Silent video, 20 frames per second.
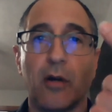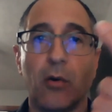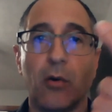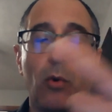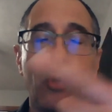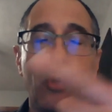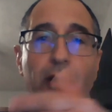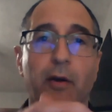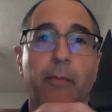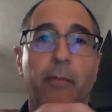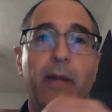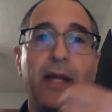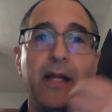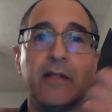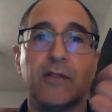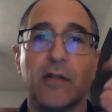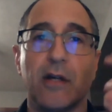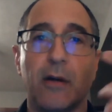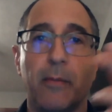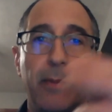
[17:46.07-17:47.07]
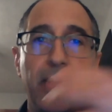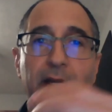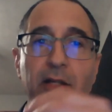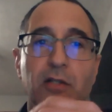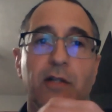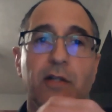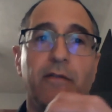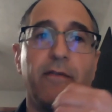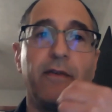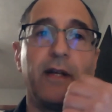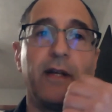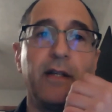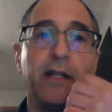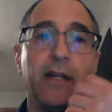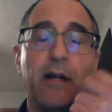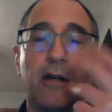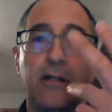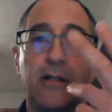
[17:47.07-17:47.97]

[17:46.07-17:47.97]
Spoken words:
our water mains, our pension funding,